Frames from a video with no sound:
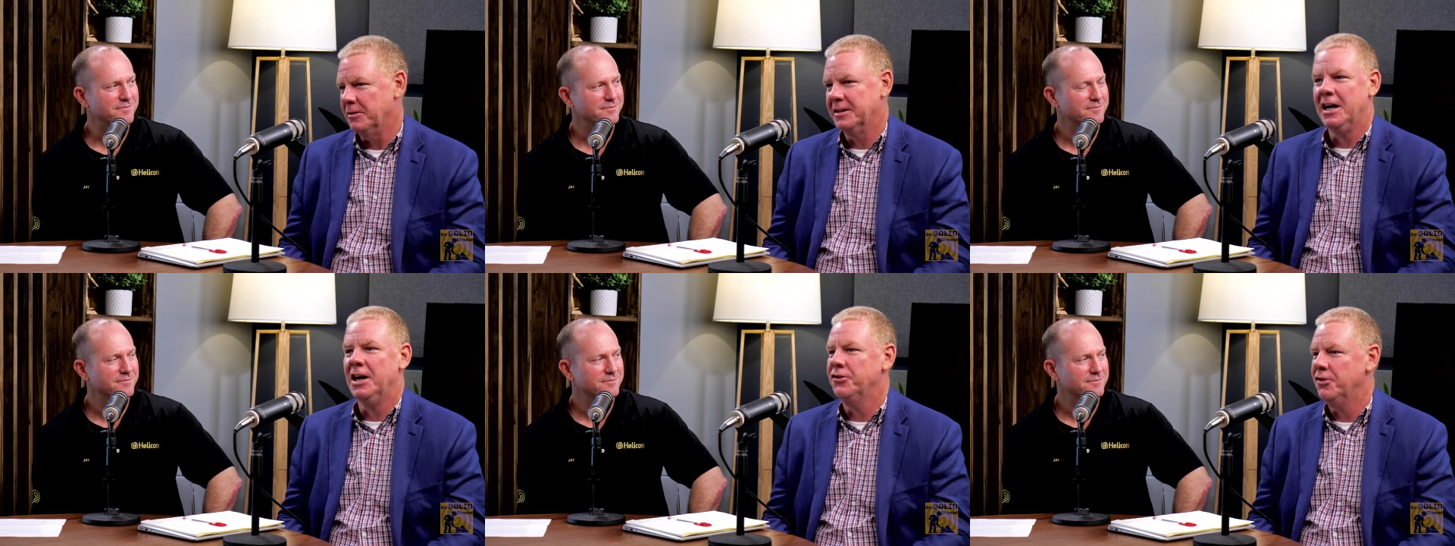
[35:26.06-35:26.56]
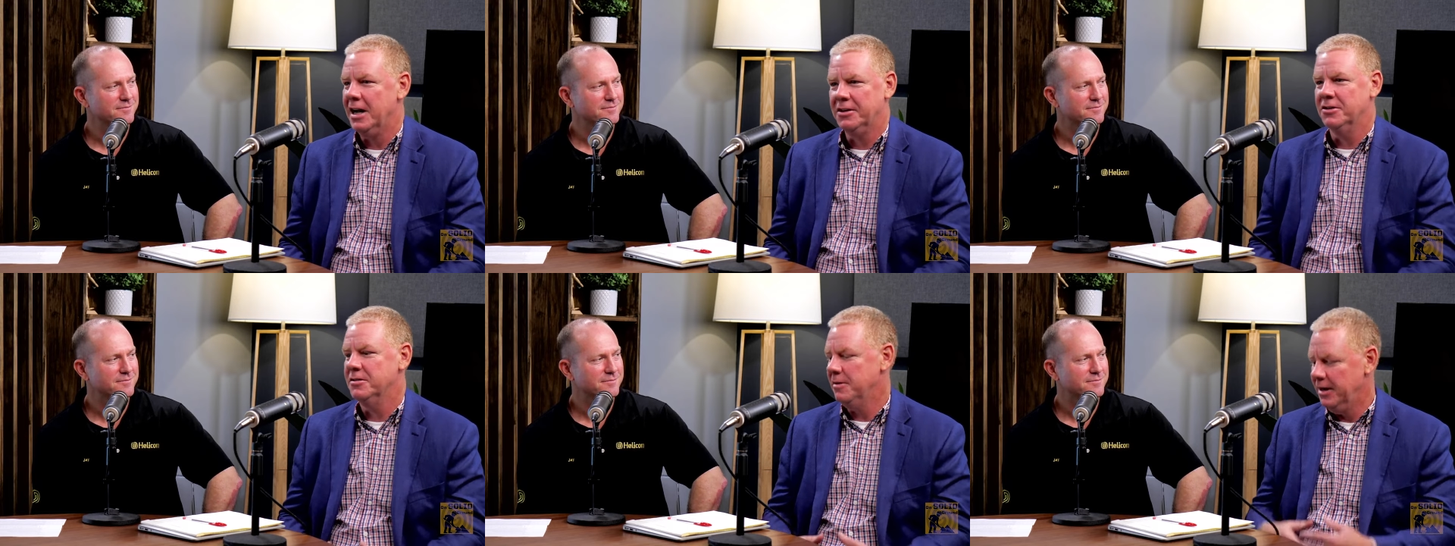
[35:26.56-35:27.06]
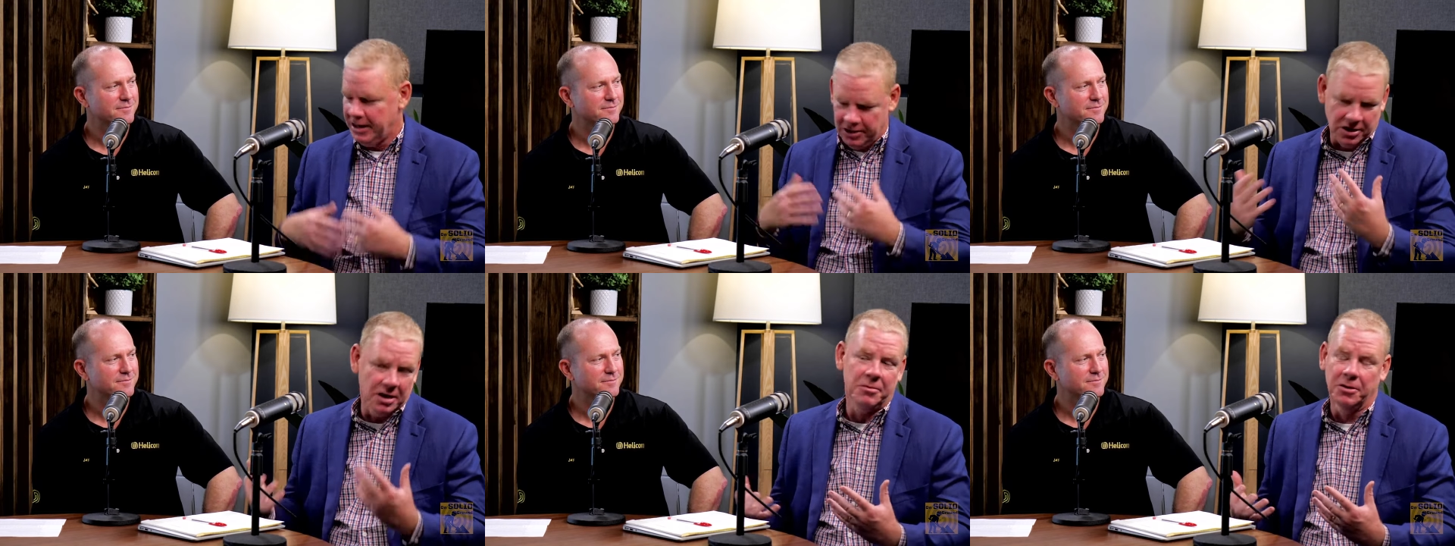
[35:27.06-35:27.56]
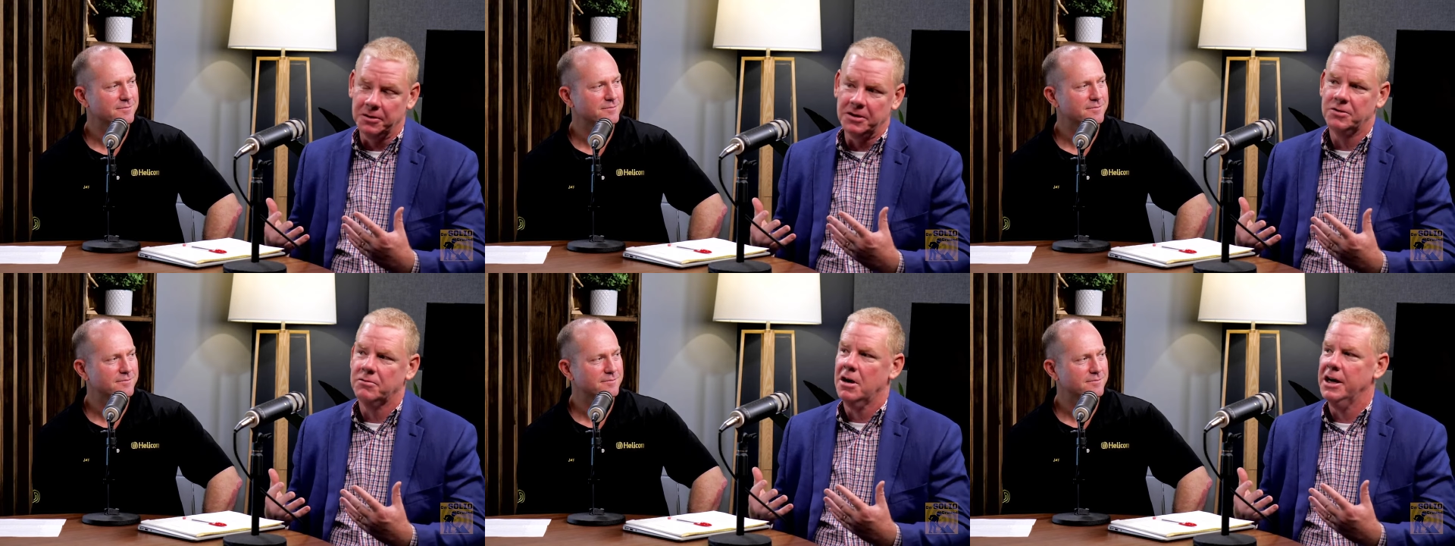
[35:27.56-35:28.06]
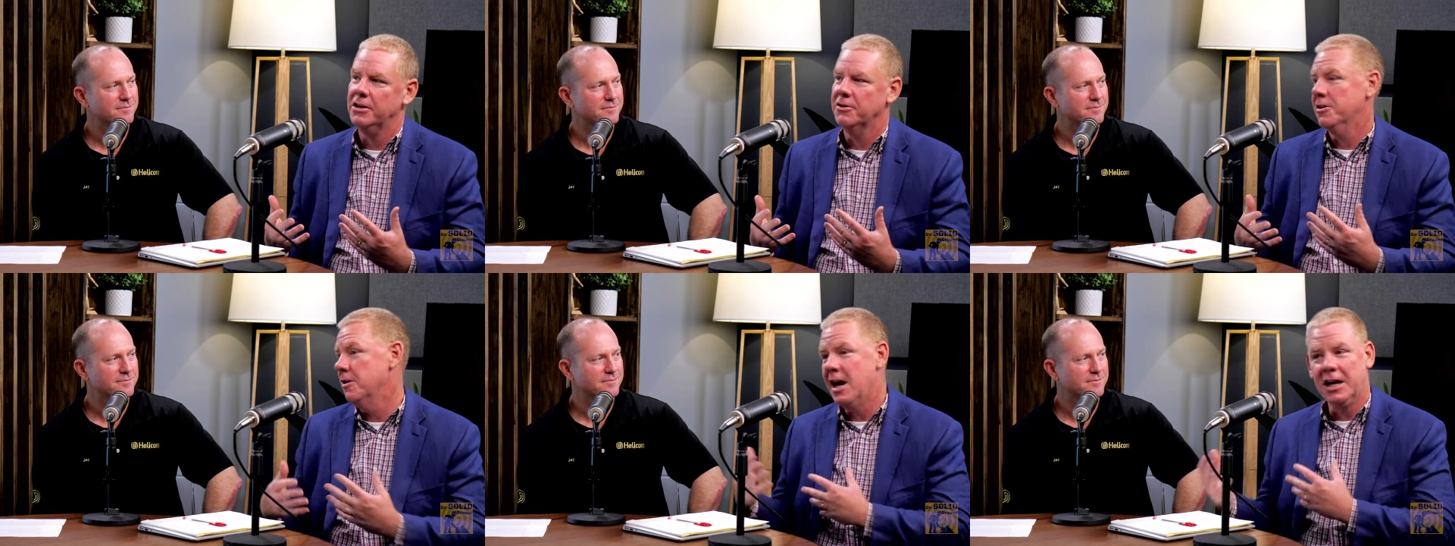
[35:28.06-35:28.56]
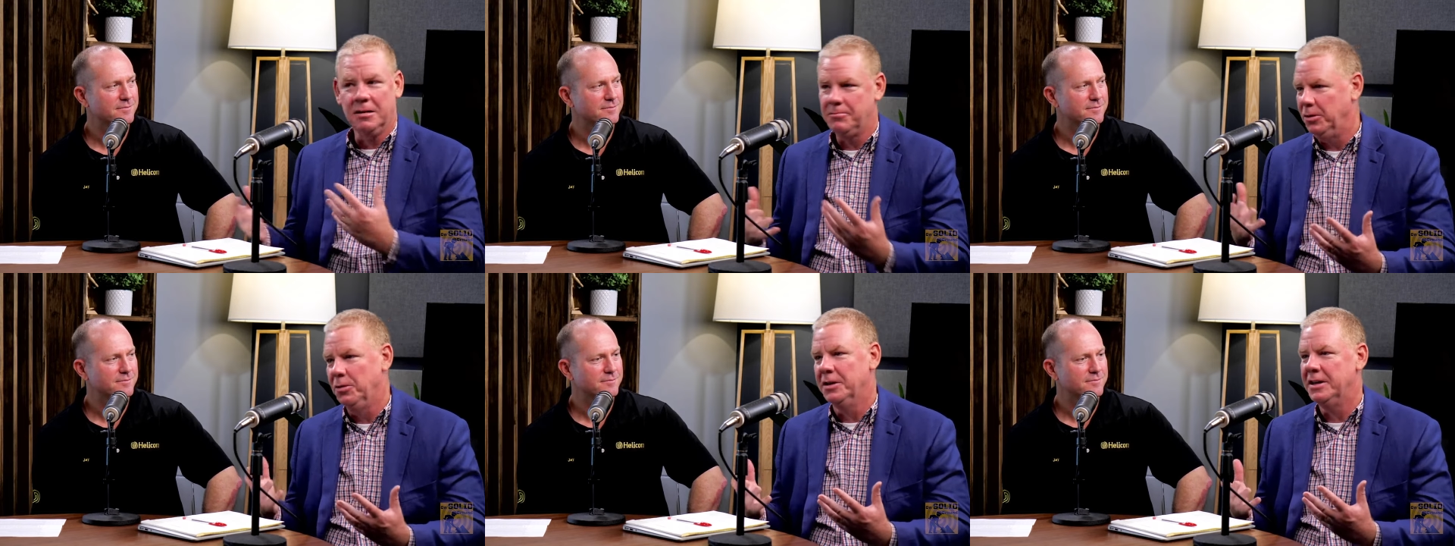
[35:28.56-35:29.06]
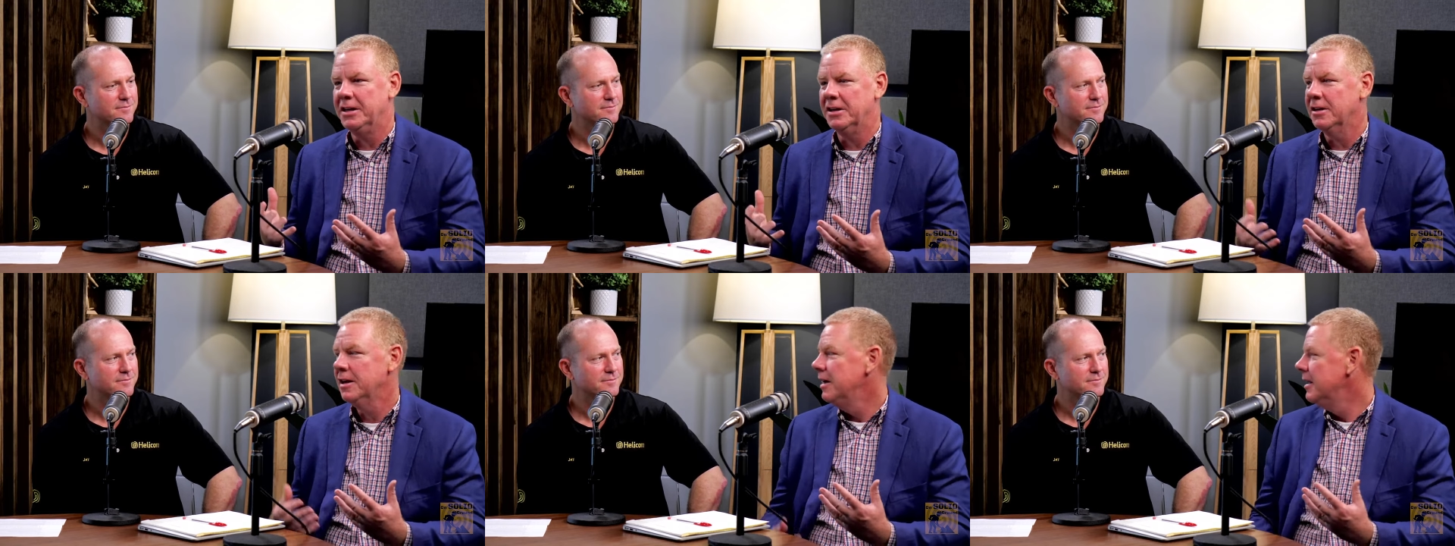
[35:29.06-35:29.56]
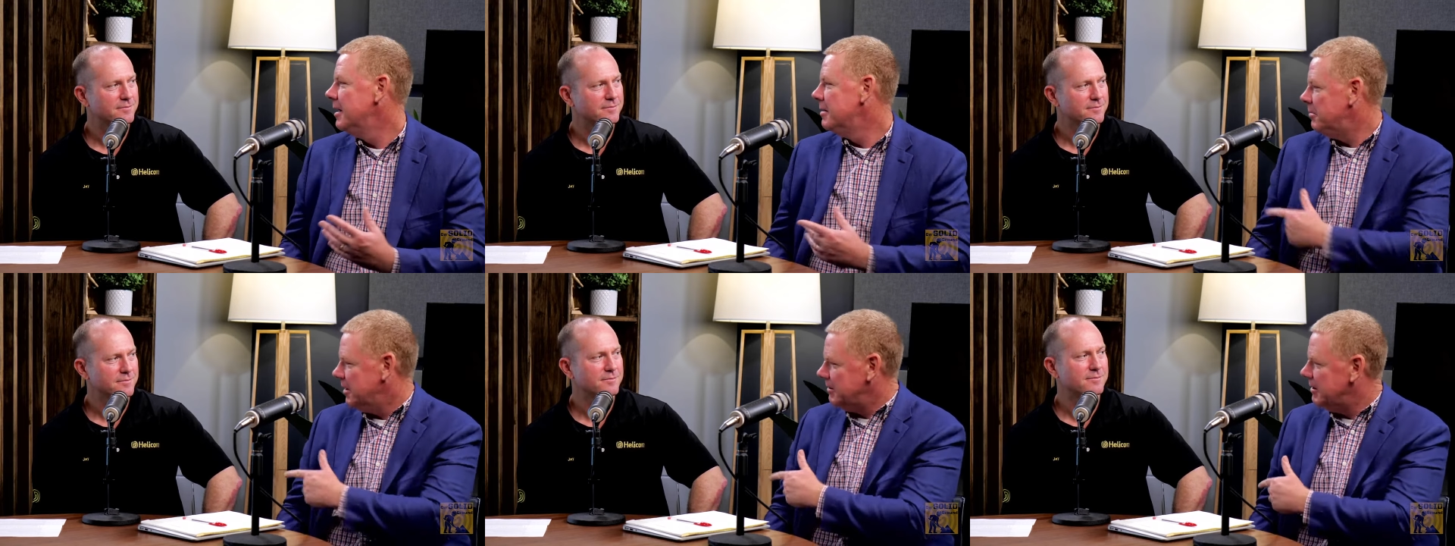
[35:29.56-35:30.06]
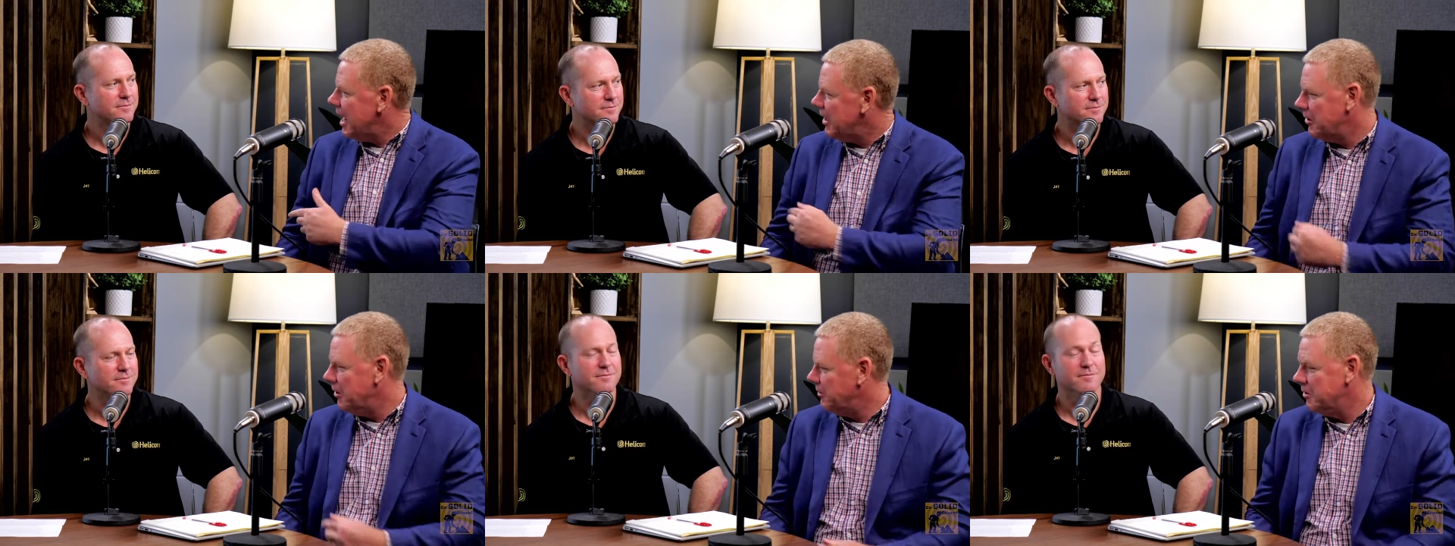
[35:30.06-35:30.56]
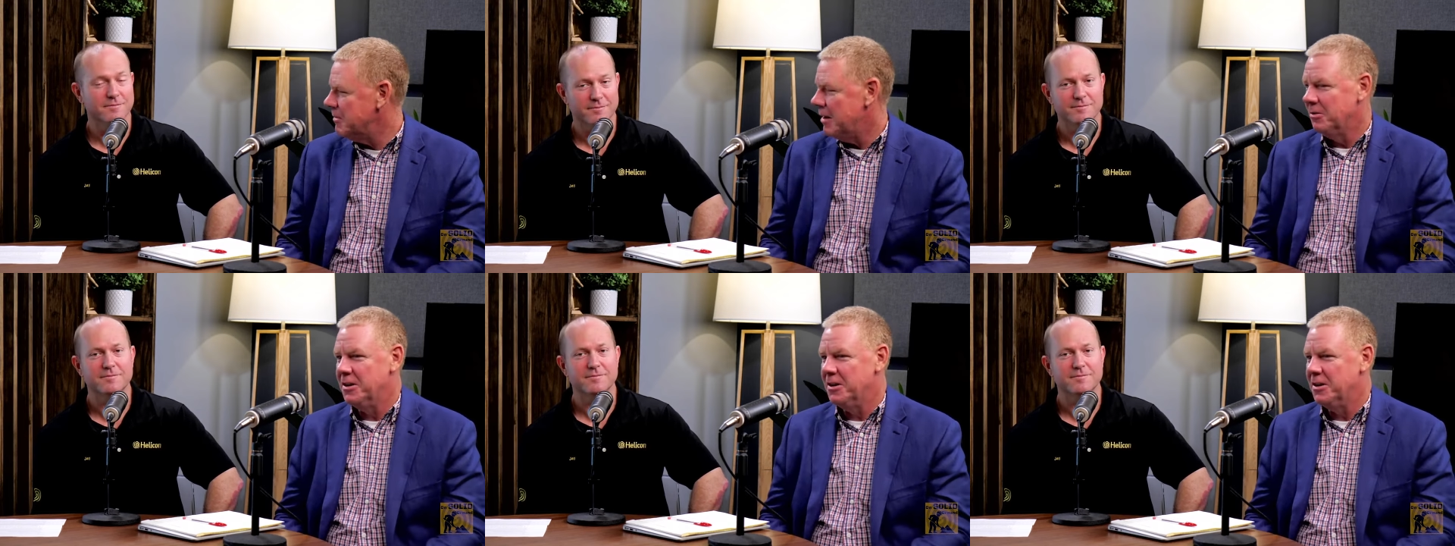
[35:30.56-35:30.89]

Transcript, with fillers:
Speaker 1: with contractors about hey you're going to build this right or you're not going to build in here but i don't know mm-hmm. if you mm. remember